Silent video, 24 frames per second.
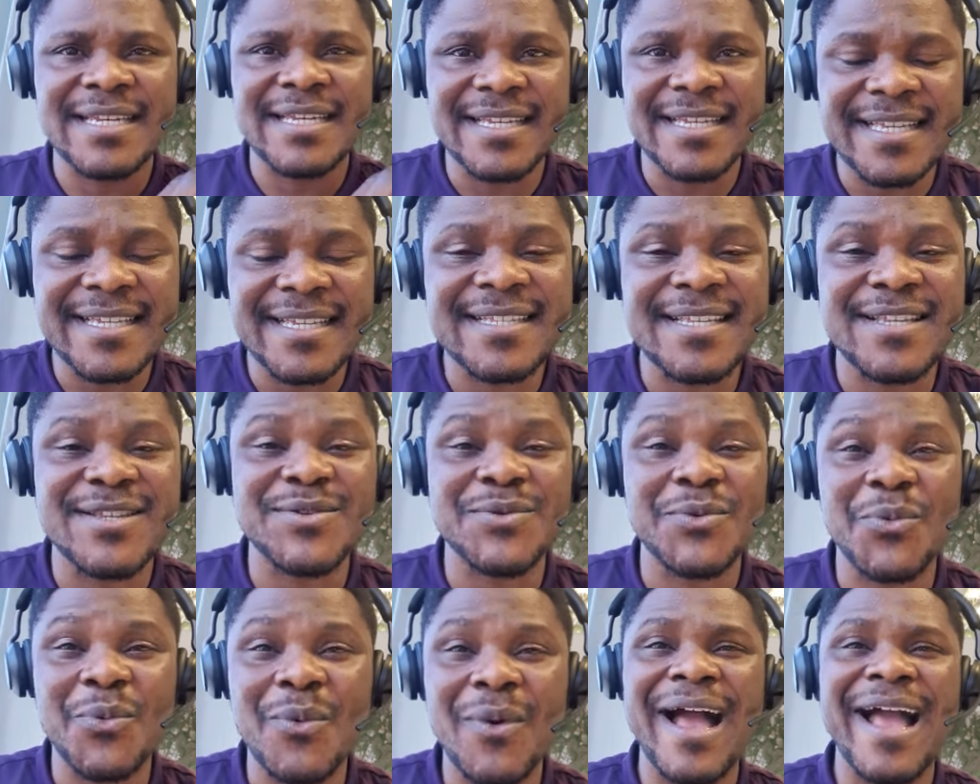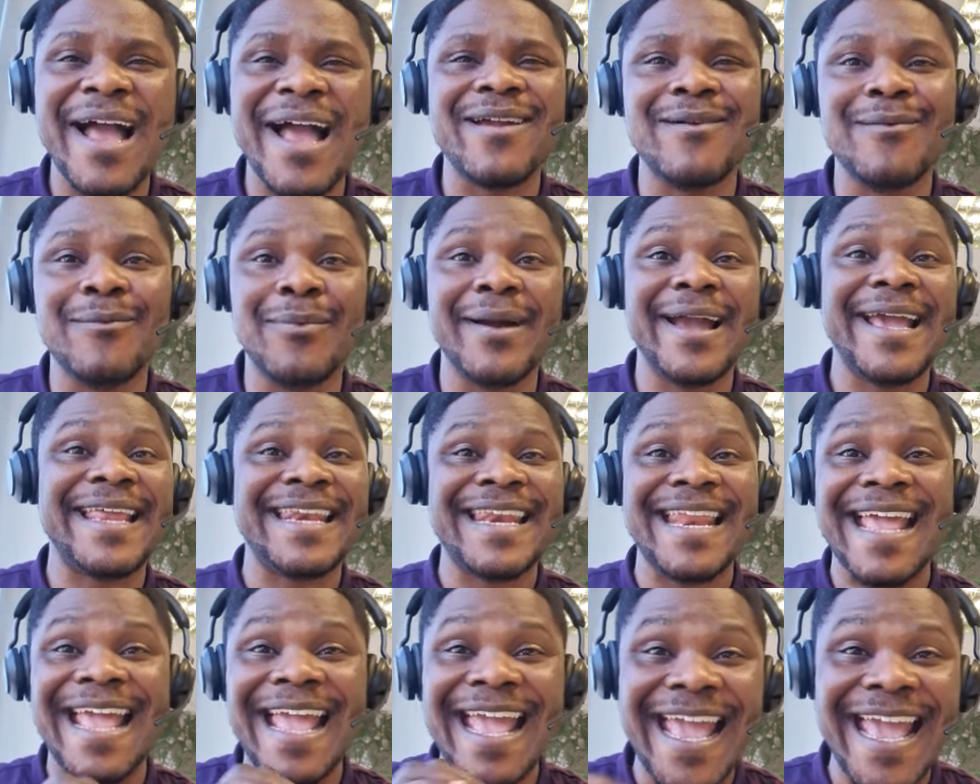This is why
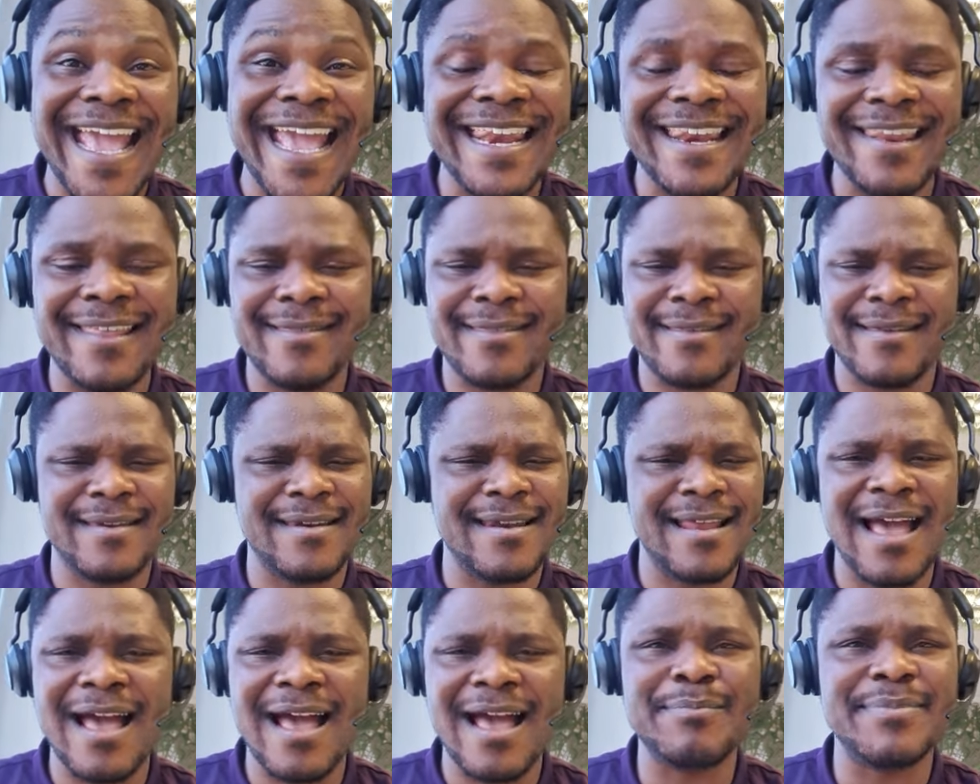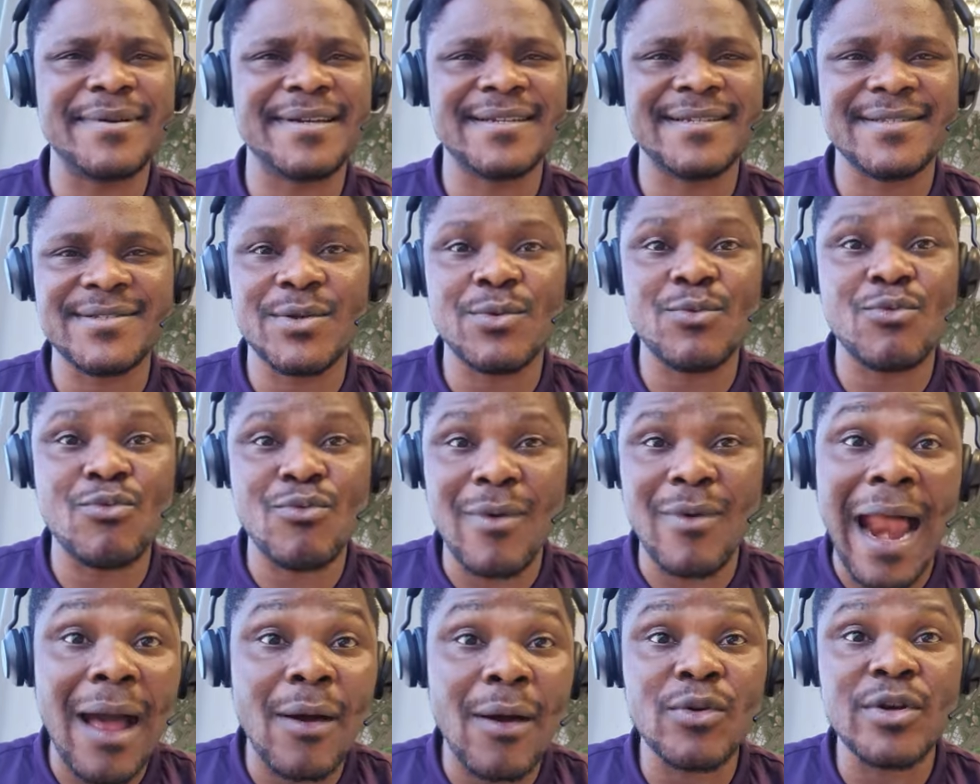when anything happens
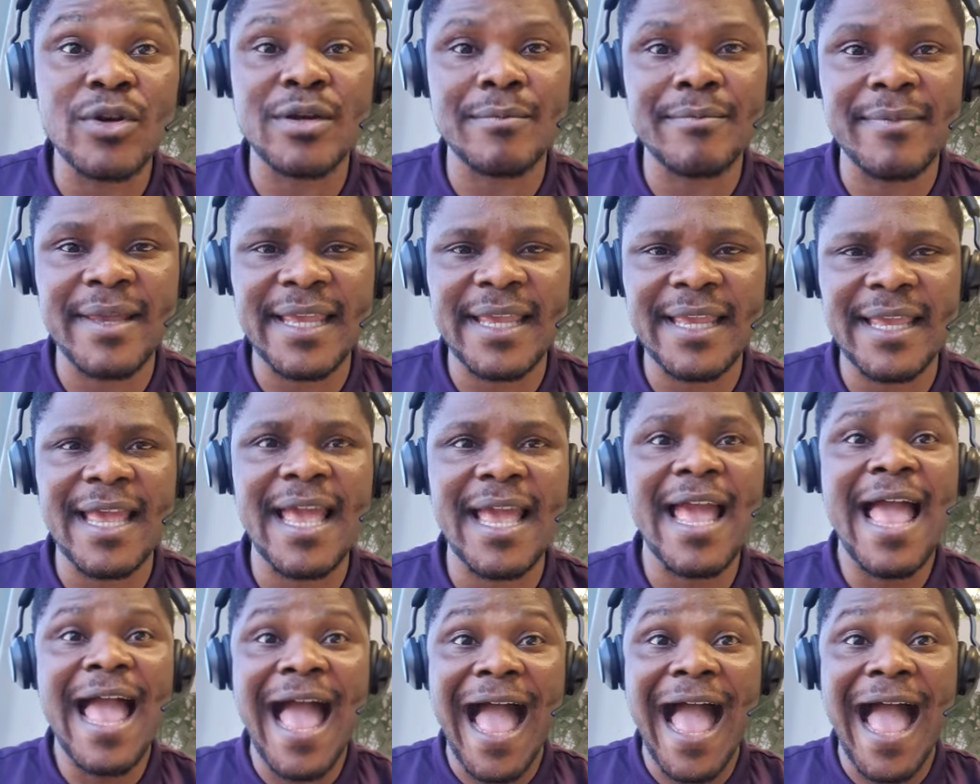around me,